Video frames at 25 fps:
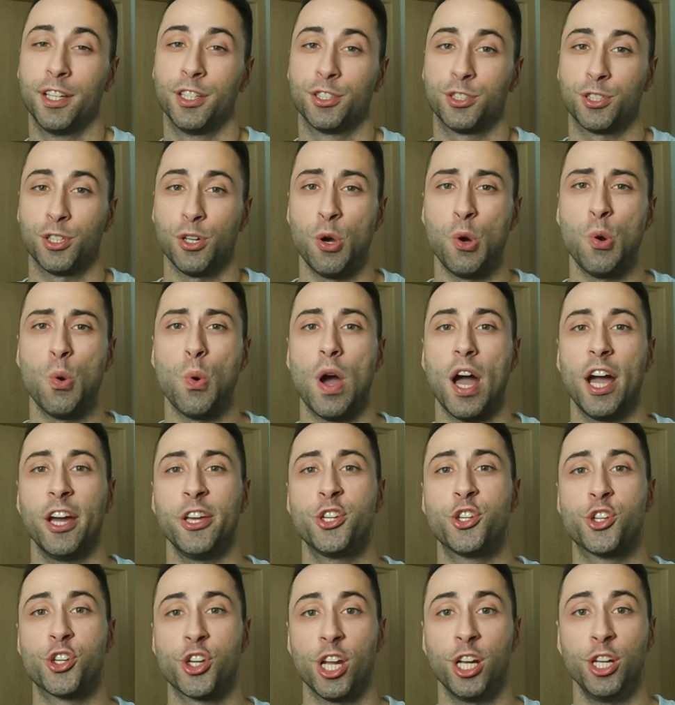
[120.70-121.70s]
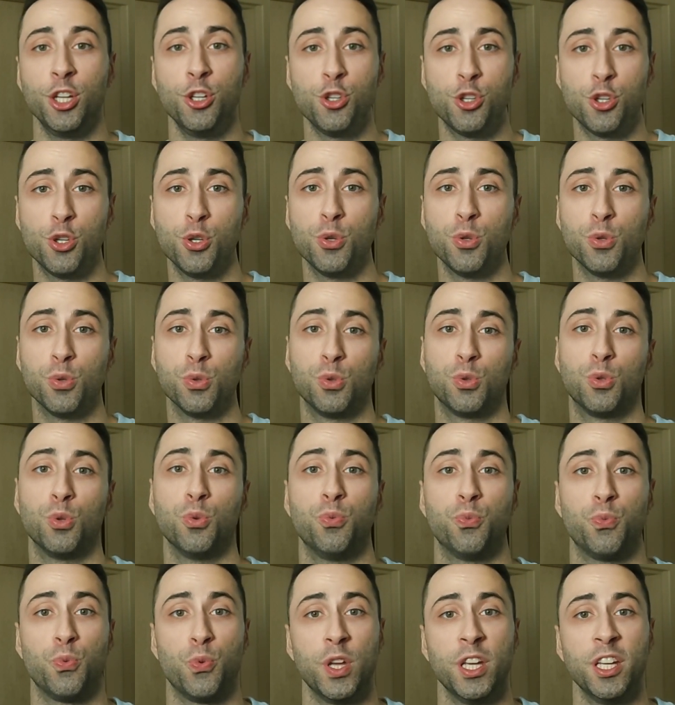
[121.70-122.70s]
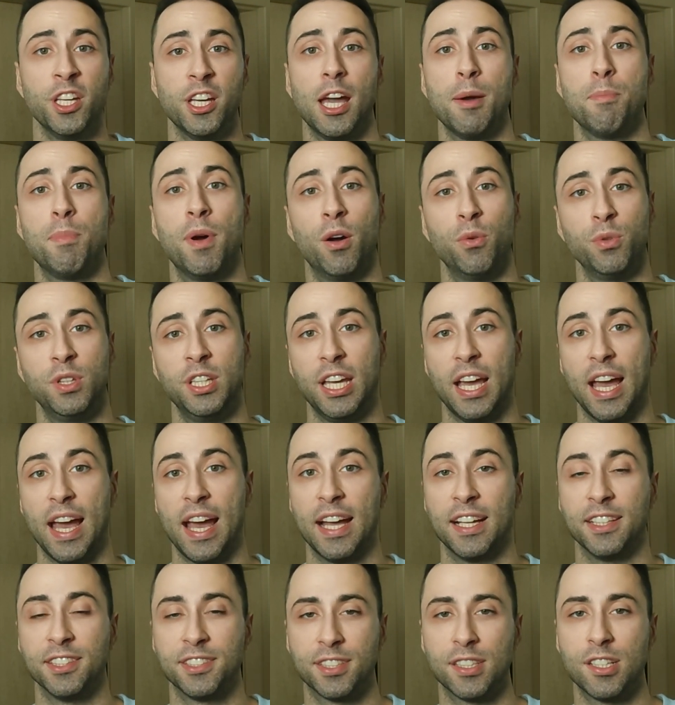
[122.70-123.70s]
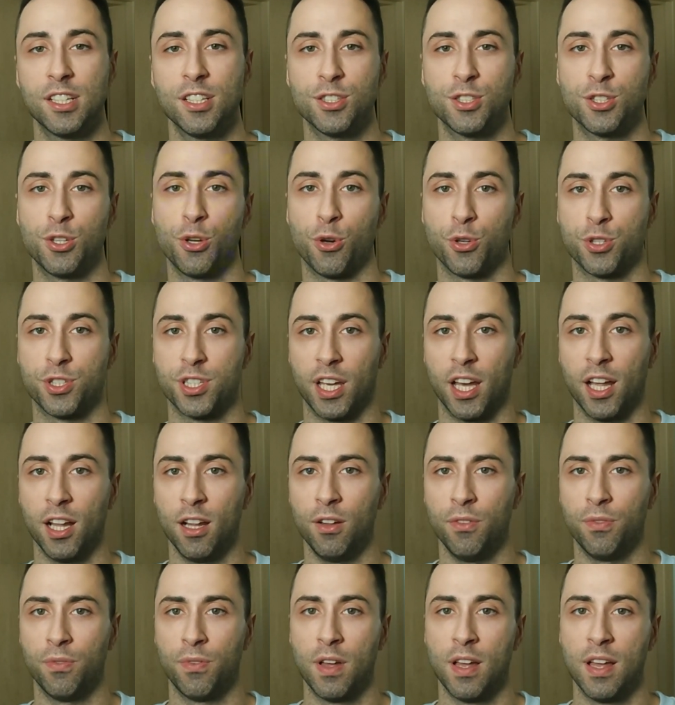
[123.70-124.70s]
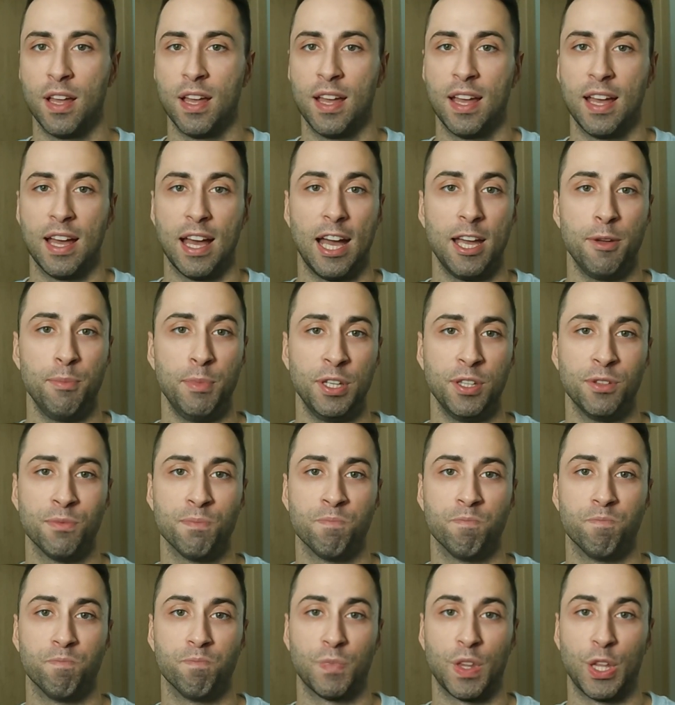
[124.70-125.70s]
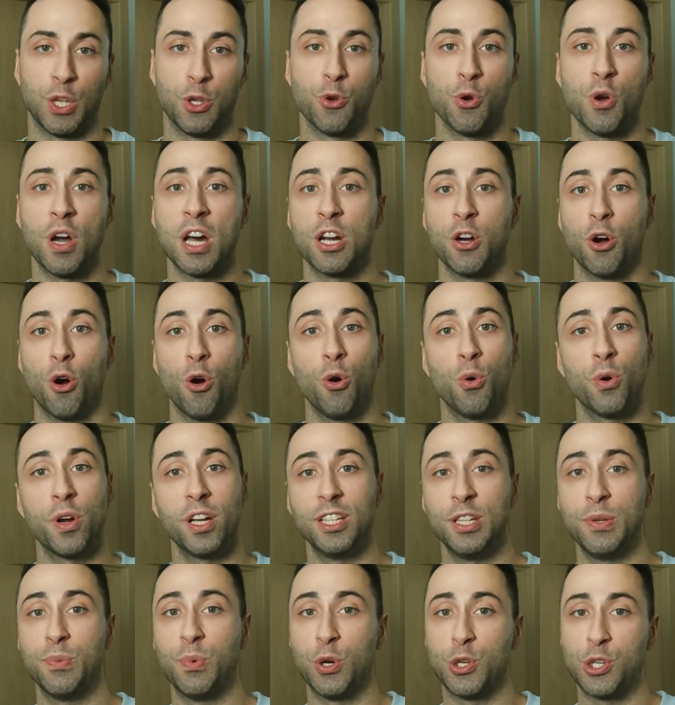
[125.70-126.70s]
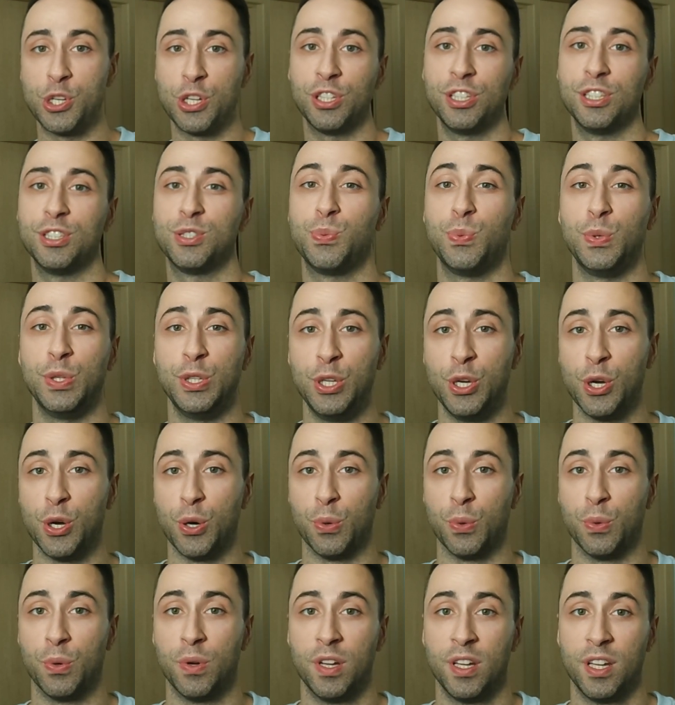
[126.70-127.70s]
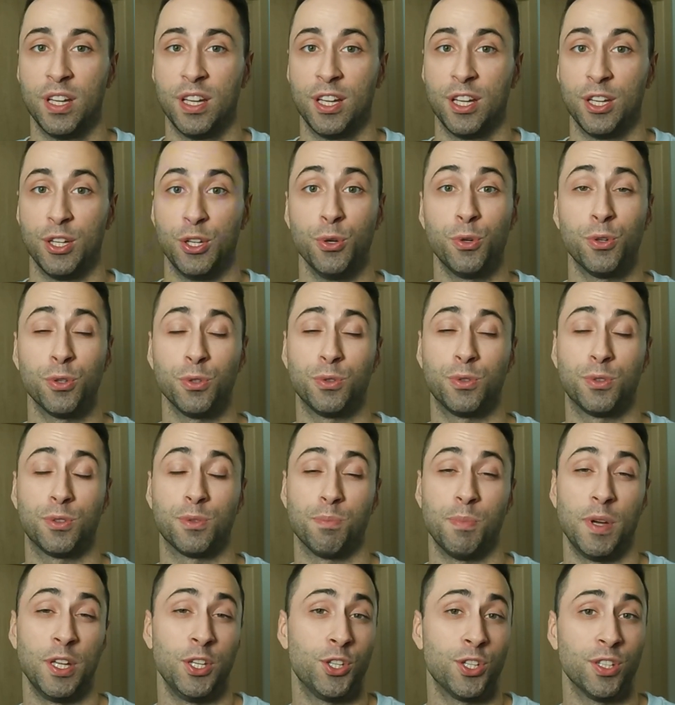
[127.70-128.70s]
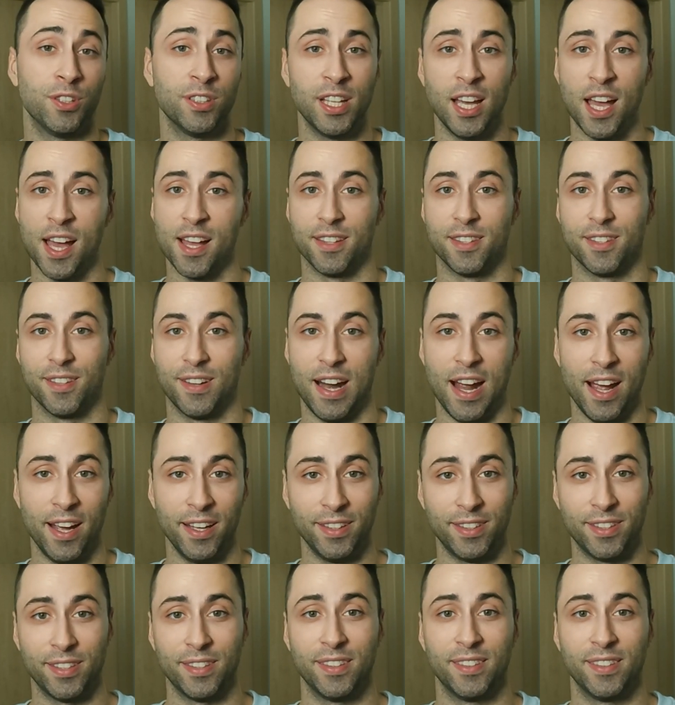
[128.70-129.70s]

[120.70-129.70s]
So I challenge you to think about the answers yourself. I mean, you are already watching this video. You could mention that, right?